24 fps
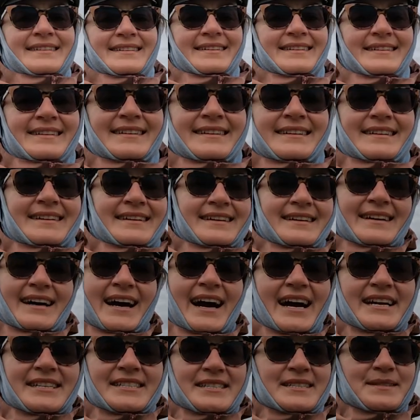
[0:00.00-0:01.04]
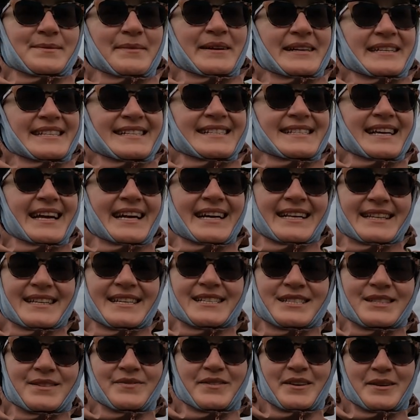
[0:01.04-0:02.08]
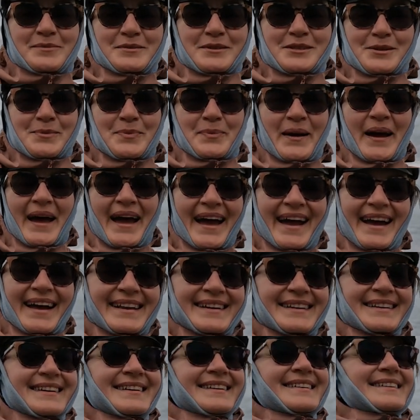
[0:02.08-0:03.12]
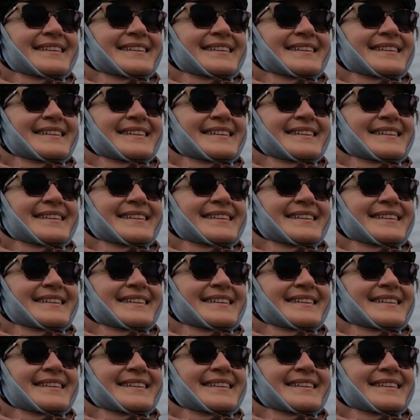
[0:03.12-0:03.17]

Three guys. I just met a cyclist from Japan